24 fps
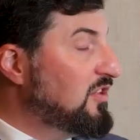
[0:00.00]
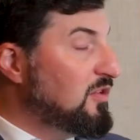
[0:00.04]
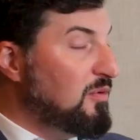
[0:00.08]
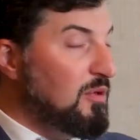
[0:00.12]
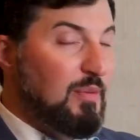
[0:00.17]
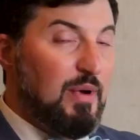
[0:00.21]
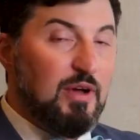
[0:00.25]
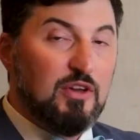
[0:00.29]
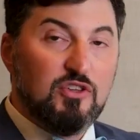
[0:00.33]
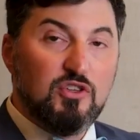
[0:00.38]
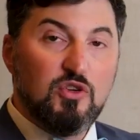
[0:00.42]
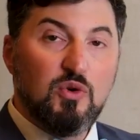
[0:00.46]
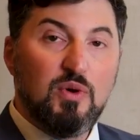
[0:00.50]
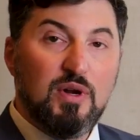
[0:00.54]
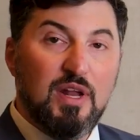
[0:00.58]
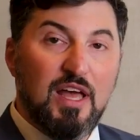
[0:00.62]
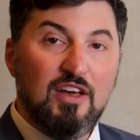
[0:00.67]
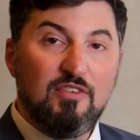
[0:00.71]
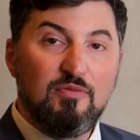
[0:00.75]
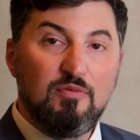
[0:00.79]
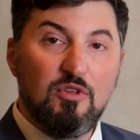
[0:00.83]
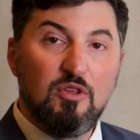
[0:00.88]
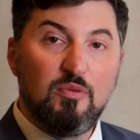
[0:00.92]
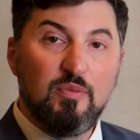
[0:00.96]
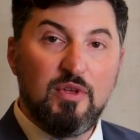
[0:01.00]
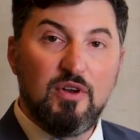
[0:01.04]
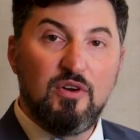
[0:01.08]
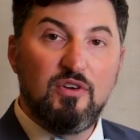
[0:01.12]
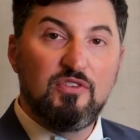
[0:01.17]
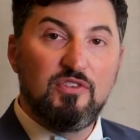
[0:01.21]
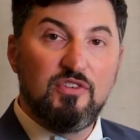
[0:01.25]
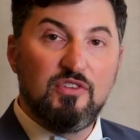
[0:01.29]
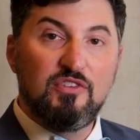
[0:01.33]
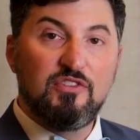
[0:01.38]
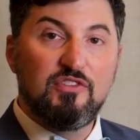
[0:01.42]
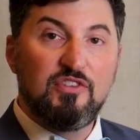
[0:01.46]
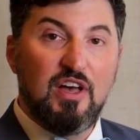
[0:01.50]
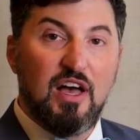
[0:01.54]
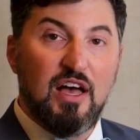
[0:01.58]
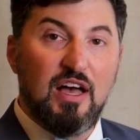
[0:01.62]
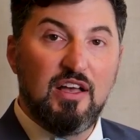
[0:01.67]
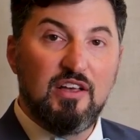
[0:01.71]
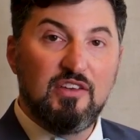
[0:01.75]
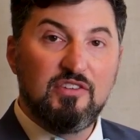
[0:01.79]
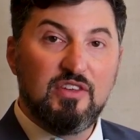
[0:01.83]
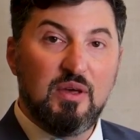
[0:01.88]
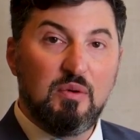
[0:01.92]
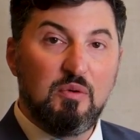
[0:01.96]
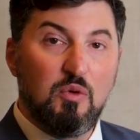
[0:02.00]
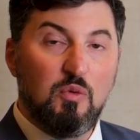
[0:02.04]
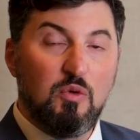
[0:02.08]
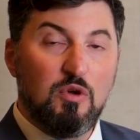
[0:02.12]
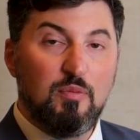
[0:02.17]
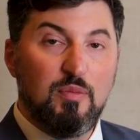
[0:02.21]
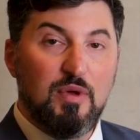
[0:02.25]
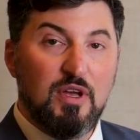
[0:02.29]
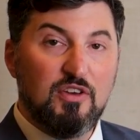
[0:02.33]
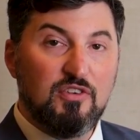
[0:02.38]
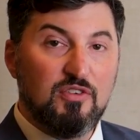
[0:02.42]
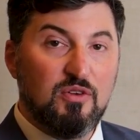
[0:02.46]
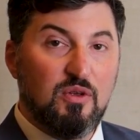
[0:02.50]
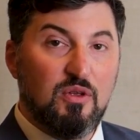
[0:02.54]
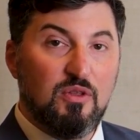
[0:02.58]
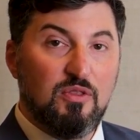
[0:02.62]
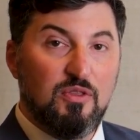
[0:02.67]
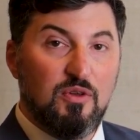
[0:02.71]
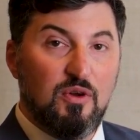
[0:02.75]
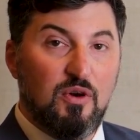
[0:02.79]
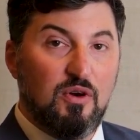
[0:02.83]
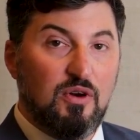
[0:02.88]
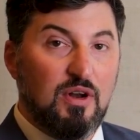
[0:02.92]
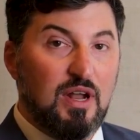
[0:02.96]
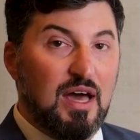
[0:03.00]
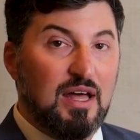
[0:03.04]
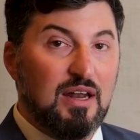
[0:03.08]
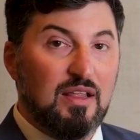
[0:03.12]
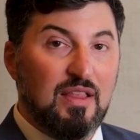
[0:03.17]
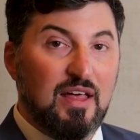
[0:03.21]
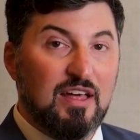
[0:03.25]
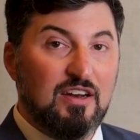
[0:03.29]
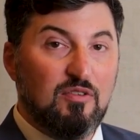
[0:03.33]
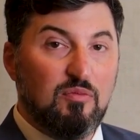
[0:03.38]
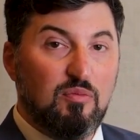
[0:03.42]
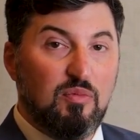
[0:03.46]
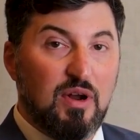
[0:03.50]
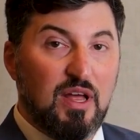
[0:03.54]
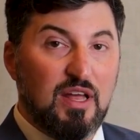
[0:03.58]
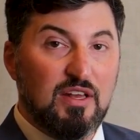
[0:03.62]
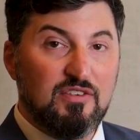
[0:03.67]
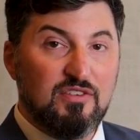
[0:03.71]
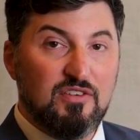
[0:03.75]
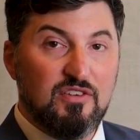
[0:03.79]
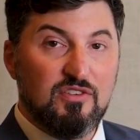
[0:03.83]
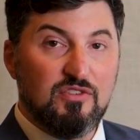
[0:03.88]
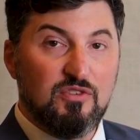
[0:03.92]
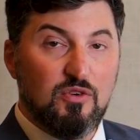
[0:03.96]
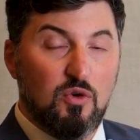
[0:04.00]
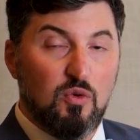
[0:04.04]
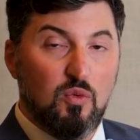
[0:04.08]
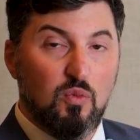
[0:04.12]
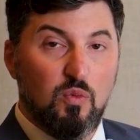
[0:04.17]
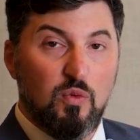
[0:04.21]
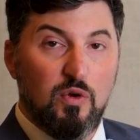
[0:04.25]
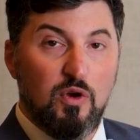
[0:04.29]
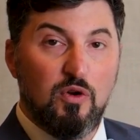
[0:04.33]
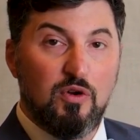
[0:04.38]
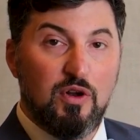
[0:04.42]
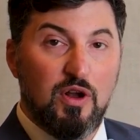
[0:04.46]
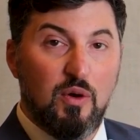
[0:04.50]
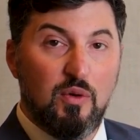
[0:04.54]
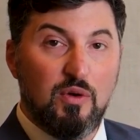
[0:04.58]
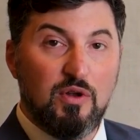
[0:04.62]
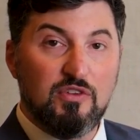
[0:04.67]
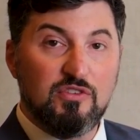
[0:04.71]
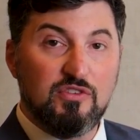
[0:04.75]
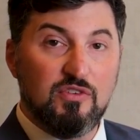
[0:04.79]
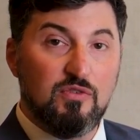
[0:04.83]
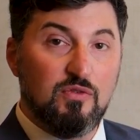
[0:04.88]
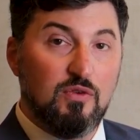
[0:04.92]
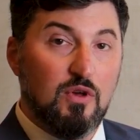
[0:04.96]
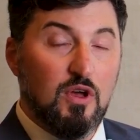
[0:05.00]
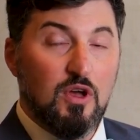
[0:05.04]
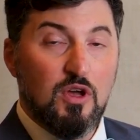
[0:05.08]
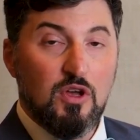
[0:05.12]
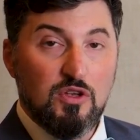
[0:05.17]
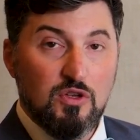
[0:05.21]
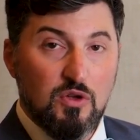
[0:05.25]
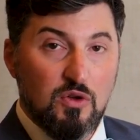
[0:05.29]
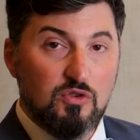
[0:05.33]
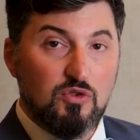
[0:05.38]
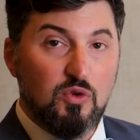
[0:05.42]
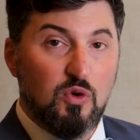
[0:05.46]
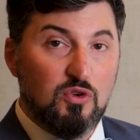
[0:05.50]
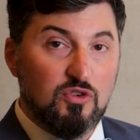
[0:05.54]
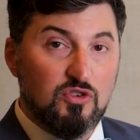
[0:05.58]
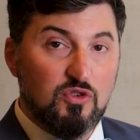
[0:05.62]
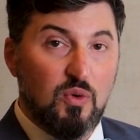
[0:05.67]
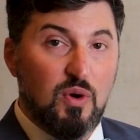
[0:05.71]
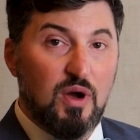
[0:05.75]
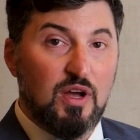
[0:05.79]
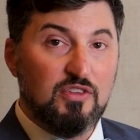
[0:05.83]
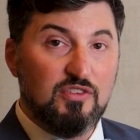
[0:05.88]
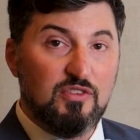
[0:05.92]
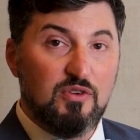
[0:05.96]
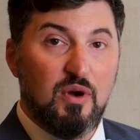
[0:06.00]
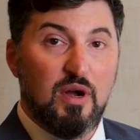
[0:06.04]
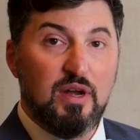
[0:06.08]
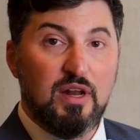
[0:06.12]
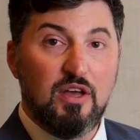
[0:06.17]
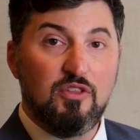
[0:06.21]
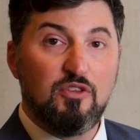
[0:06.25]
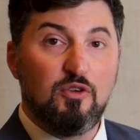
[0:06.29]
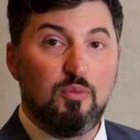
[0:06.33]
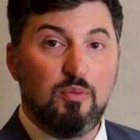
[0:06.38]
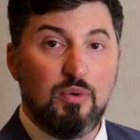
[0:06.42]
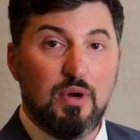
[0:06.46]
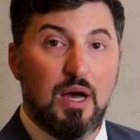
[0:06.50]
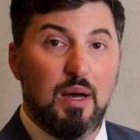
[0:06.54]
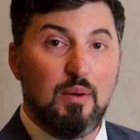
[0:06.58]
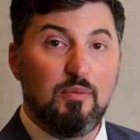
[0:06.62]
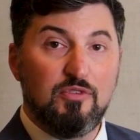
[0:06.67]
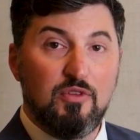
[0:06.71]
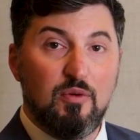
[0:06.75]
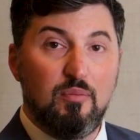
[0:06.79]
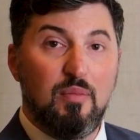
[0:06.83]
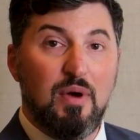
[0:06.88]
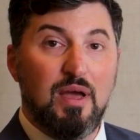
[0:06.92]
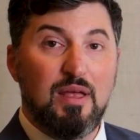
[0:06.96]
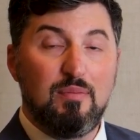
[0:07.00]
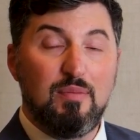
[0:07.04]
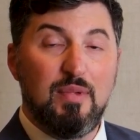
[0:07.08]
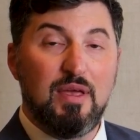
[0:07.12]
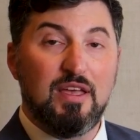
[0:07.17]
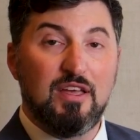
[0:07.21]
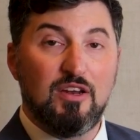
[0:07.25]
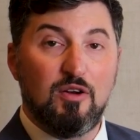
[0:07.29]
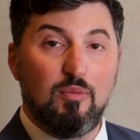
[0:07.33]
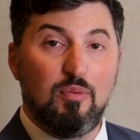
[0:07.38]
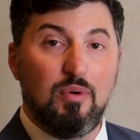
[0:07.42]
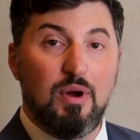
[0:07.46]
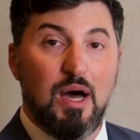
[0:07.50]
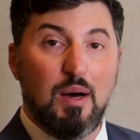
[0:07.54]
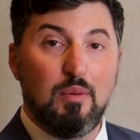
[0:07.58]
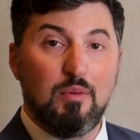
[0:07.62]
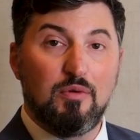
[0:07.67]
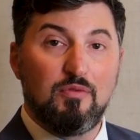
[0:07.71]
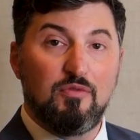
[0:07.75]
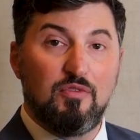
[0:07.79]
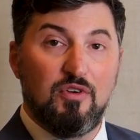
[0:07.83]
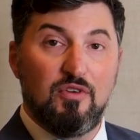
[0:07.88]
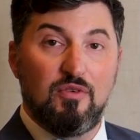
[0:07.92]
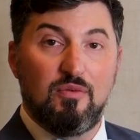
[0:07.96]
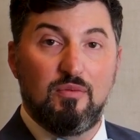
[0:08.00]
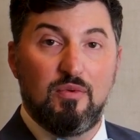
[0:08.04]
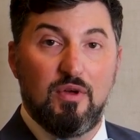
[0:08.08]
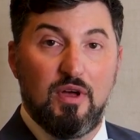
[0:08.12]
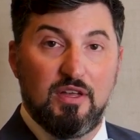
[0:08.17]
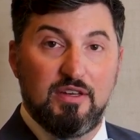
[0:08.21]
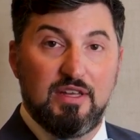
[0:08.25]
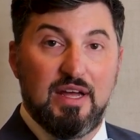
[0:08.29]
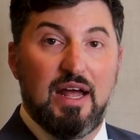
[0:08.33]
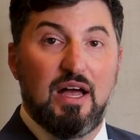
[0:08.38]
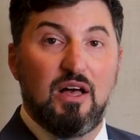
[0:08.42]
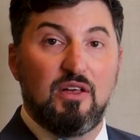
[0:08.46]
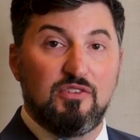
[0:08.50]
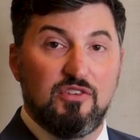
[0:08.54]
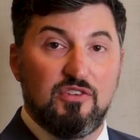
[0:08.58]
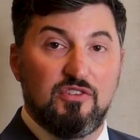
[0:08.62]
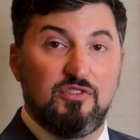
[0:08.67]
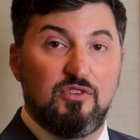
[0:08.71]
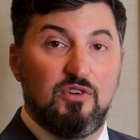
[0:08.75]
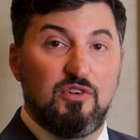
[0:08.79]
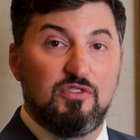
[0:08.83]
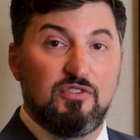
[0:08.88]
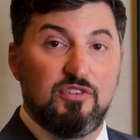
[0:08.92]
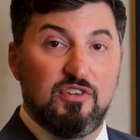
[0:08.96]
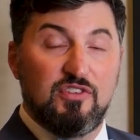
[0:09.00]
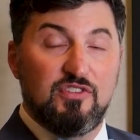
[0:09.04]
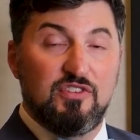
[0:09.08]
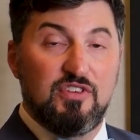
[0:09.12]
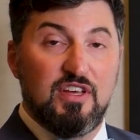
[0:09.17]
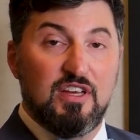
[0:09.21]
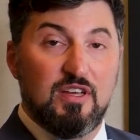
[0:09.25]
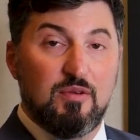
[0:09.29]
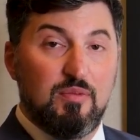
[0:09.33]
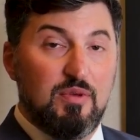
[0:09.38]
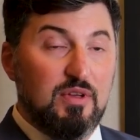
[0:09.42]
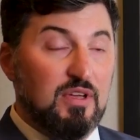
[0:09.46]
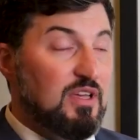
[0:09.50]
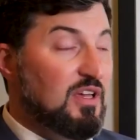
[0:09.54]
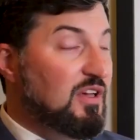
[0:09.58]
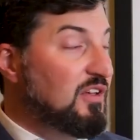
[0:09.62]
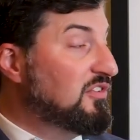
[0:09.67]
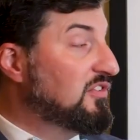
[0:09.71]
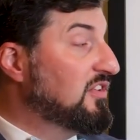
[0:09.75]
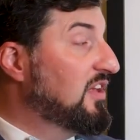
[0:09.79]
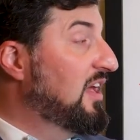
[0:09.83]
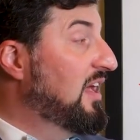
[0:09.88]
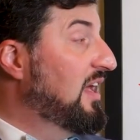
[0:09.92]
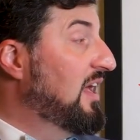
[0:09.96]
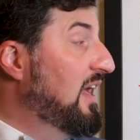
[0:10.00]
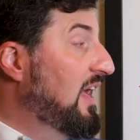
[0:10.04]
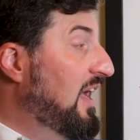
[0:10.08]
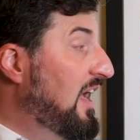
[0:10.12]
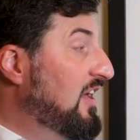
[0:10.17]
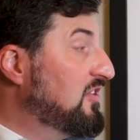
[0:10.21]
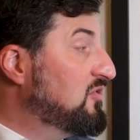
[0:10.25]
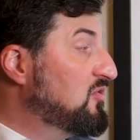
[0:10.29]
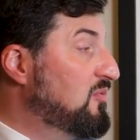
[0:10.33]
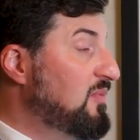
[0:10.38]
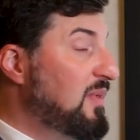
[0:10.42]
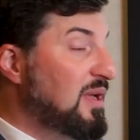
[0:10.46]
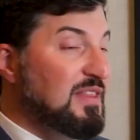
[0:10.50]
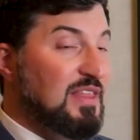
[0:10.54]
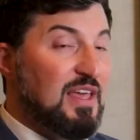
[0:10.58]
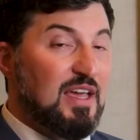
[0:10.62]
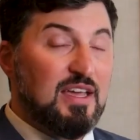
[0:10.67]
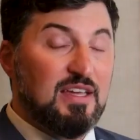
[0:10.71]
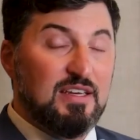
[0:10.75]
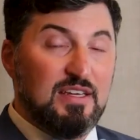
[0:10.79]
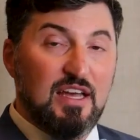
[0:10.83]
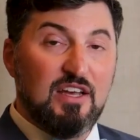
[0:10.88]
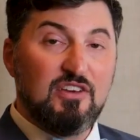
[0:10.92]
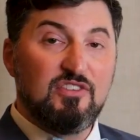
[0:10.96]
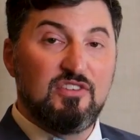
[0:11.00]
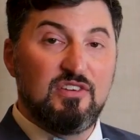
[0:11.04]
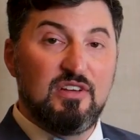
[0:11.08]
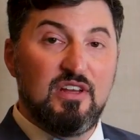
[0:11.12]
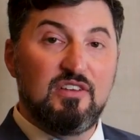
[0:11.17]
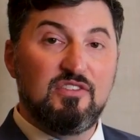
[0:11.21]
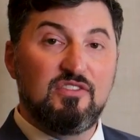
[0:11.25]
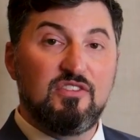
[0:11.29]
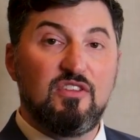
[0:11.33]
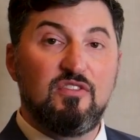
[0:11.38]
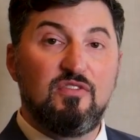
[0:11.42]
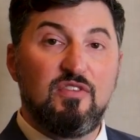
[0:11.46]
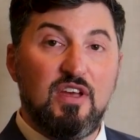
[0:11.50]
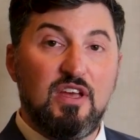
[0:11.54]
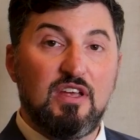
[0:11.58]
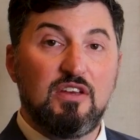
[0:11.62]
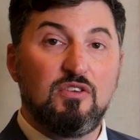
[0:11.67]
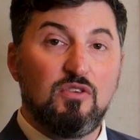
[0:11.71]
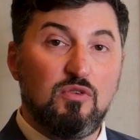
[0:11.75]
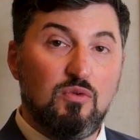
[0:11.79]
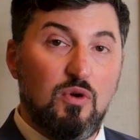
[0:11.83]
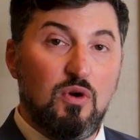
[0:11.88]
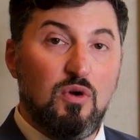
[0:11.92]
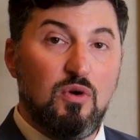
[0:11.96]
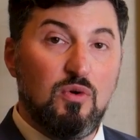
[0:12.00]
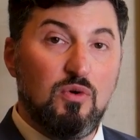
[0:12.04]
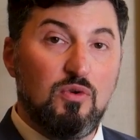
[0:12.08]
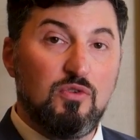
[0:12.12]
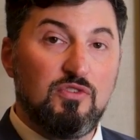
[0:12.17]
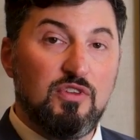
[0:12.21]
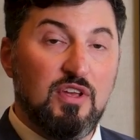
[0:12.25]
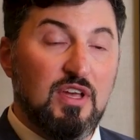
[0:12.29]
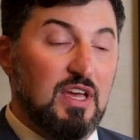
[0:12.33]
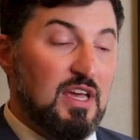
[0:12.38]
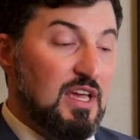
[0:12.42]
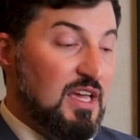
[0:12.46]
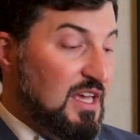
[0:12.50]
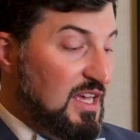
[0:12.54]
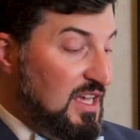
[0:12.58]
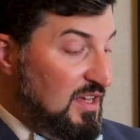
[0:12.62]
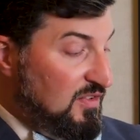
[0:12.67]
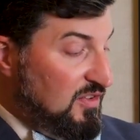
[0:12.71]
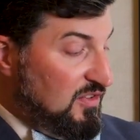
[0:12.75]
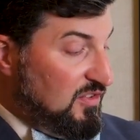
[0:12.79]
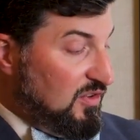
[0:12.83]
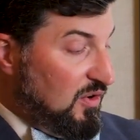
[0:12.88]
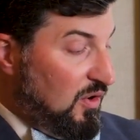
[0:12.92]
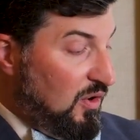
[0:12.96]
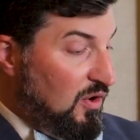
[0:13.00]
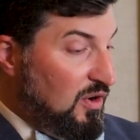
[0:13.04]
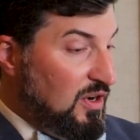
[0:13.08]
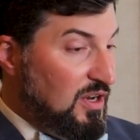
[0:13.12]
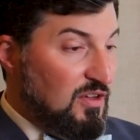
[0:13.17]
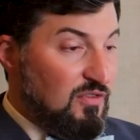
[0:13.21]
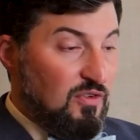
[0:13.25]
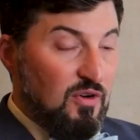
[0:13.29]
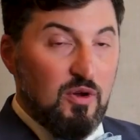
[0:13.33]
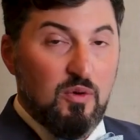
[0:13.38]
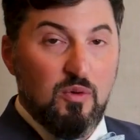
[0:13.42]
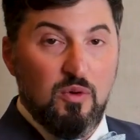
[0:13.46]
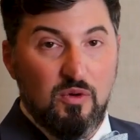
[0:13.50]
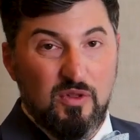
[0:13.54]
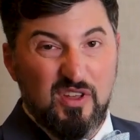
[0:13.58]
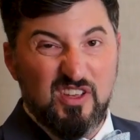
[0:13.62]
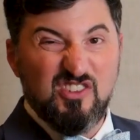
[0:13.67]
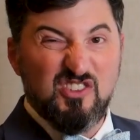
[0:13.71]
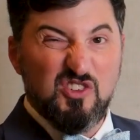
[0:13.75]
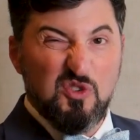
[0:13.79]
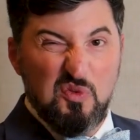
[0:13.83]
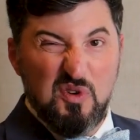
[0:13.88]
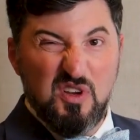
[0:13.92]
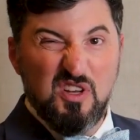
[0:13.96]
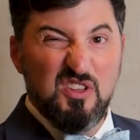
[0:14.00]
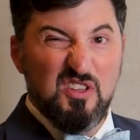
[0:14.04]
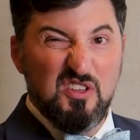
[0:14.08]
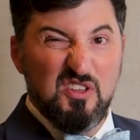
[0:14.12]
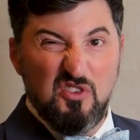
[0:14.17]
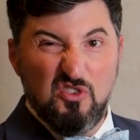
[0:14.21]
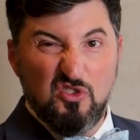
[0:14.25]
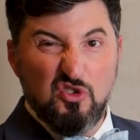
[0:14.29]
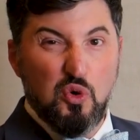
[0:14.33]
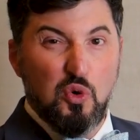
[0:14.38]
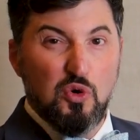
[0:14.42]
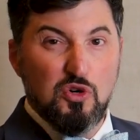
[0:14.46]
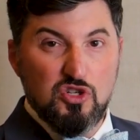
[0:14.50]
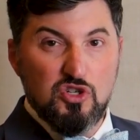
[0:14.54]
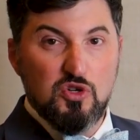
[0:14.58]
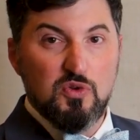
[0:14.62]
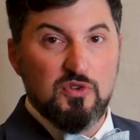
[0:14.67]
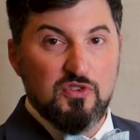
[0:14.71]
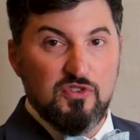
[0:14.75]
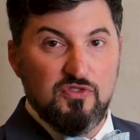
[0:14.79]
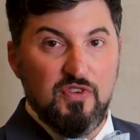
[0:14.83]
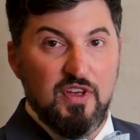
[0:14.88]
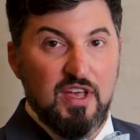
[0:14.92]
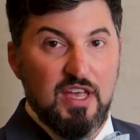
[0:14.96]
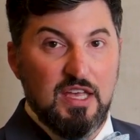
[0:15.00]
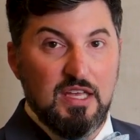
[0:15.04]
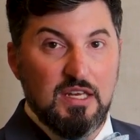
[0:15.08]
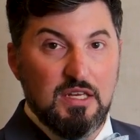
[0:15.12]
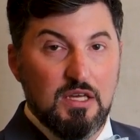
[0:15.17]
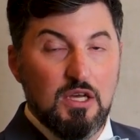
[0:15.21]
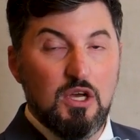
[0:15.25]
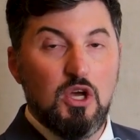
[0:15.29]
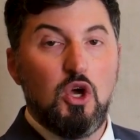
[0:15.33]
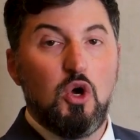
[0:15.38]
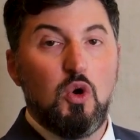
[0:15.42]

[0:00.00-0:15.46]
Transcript: it to be about 2.5 millimeters in size, and we want to make sure that there are not a lot of branches or weird areas of tortuosity or any other problems that might make it a problem for a dialysis nurse to stick, because as we make that connection, as the vein grows, if it's already a very squiggly or tortuous vein,